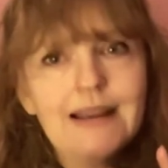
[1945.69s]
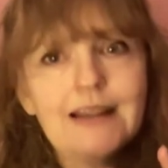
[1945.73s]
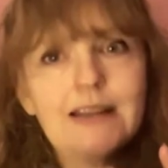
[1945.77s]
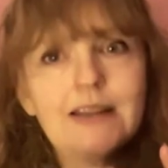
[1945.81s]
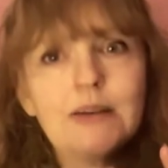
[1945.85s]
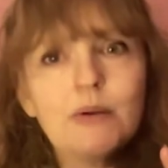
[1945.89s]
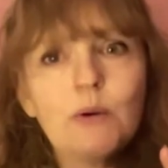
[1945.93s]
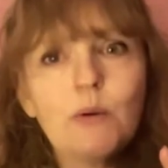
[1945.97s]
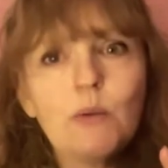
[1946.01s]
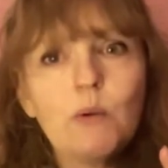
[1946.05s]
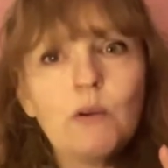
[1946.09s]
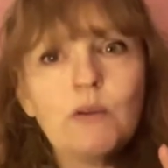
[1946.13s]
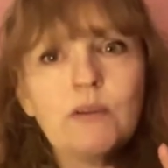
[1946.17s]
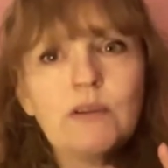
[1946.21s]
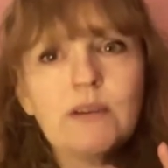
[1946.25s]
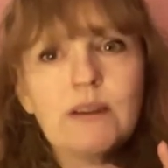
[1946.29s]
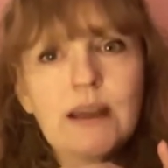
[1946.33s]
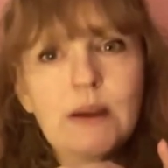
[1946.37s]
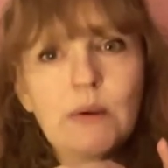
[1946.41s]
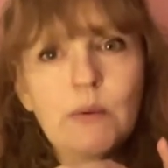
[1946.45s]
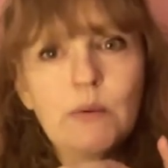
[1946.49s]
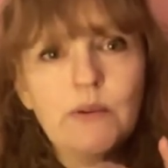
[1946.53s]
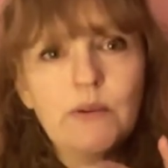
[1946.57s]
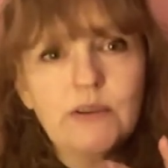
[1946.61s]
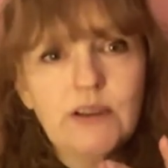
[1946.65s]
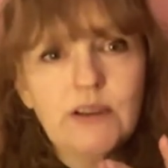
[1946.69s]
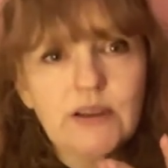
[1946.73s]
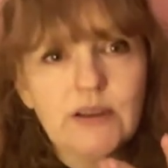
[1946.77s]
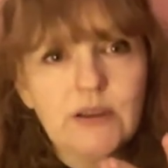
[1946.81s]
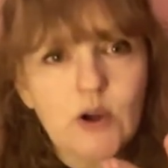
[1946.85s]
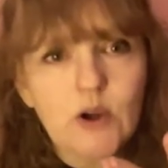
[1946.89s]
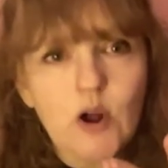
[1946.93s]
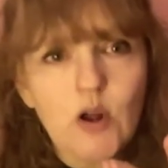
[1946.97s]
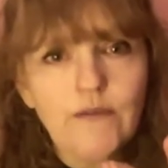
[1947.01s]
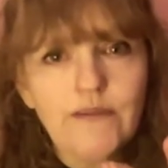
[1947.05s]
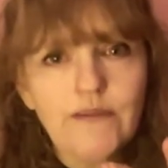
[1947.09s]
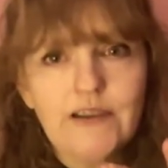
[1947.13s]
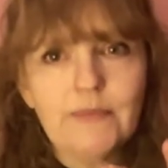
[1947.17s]
So it will
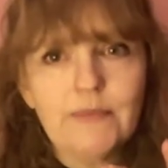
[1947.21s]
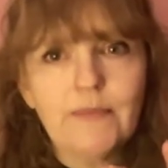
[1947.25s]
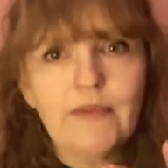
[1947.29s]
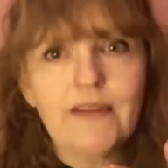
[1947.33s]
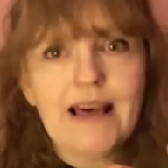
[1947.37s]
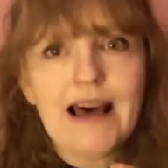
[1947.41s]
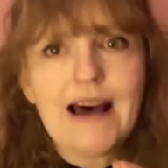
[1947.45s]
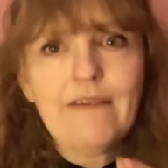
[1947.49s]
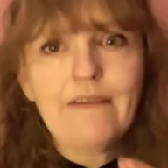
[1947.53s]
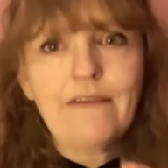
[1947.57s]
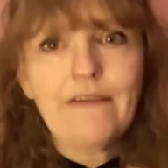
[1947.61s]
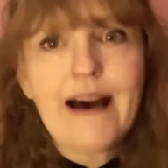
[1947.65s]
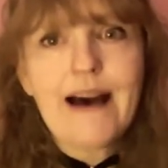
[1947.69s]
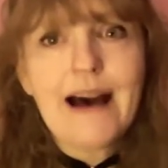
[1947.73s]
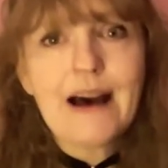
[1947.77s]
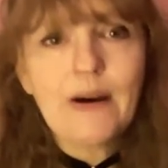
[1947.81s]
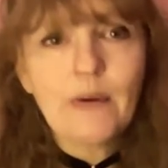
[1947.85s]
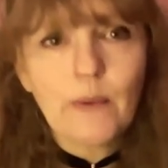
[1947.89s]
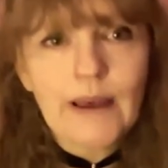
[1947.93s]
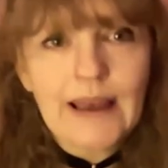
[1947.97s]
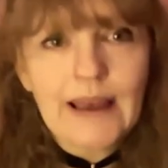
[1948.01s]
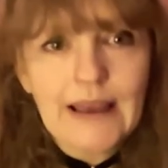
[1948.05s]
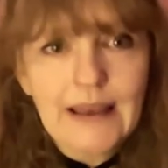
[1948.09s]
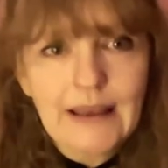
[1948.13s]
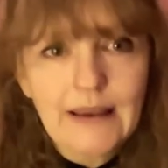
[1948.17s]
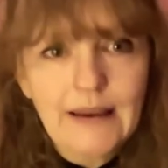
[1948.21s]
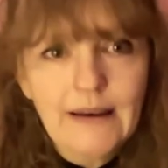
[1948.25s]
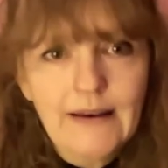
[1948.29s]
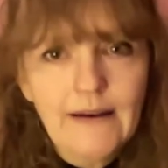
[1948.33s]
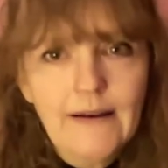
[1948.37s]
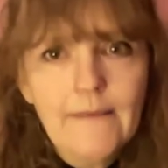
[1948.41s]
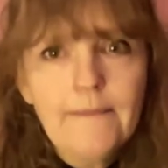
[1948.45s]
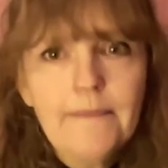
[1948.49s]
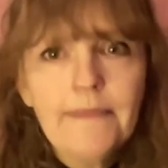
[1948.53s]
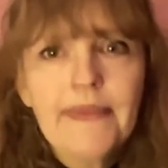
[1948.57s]
dissolve some of that fat away,